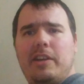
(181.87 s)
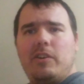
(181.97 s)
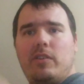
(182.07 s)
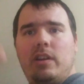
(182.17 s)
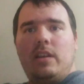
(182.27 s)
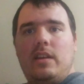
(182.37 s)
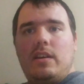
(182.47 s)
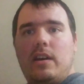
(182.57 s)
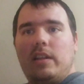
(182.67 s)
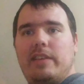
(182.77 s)
here.
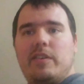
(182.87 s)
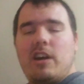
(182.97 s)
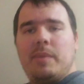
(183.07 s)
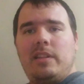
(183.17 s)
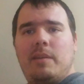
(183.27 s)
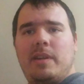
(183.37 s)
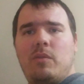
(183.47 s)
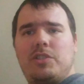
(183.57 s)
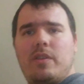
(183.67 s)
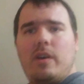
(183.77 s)
Uh, leave a comment, let me
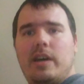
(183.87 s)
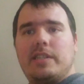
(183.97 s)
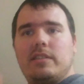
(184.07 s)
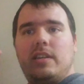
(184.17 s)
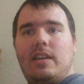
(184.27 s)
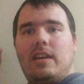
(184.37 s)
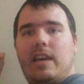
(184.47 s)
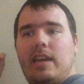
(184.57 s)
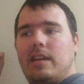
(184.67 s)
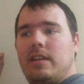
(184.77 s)
know what you thought,
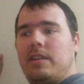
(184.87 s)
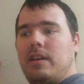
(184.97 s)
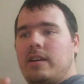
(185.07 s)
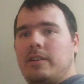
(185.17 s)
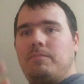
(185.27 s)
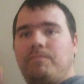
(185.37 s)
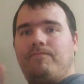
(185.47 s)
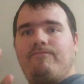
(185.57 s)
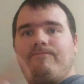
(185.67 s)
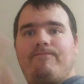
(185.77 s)
and uh,
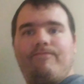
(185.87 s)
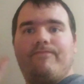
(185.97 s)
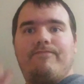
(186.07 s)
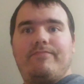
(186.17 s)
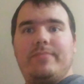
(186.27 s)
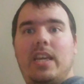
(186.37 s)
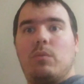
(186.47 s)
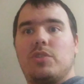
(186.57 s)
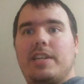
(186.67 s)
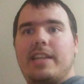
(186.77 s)

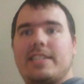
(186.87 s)
yeah, we'll see you